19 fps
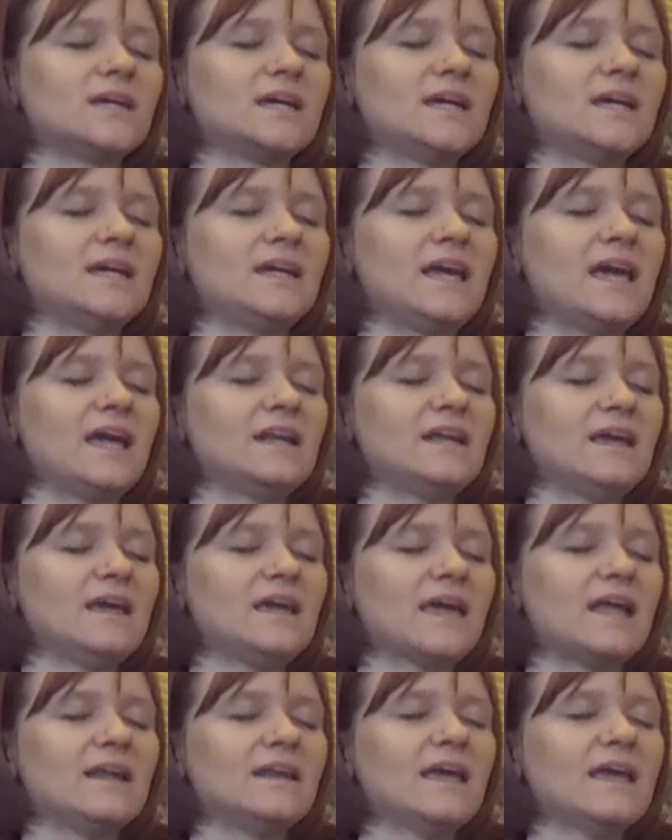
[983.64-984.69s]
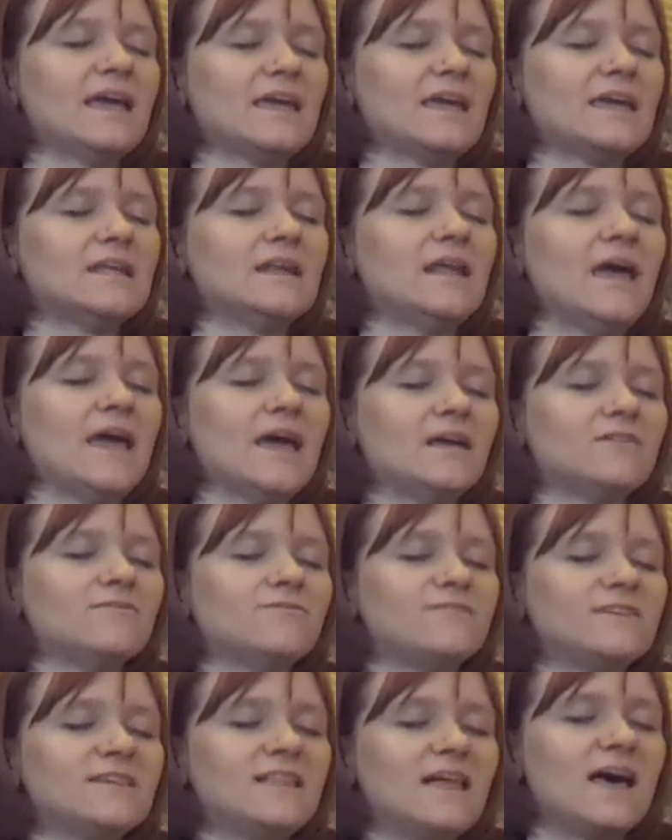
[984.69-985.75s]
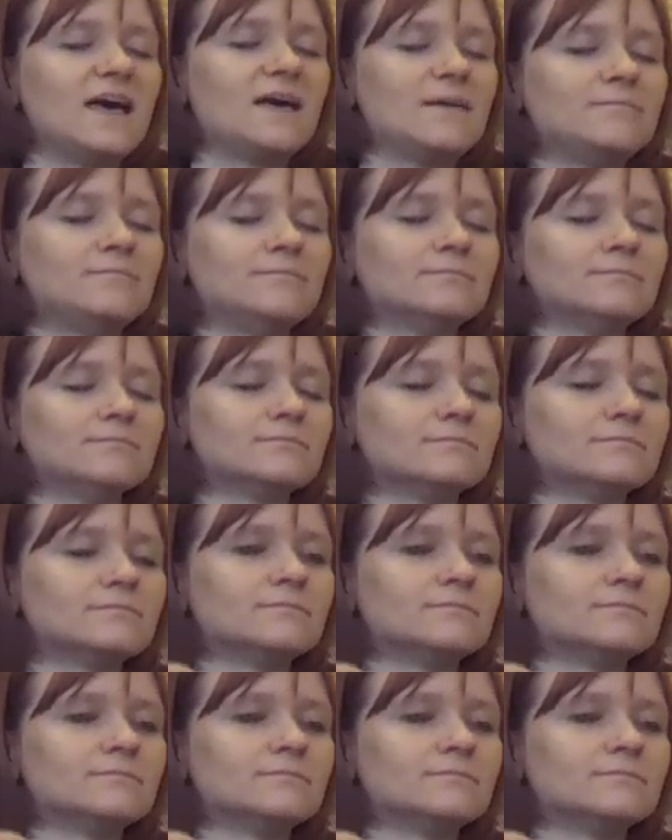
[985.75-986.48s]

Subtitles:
Good. And again, inhale, fill up.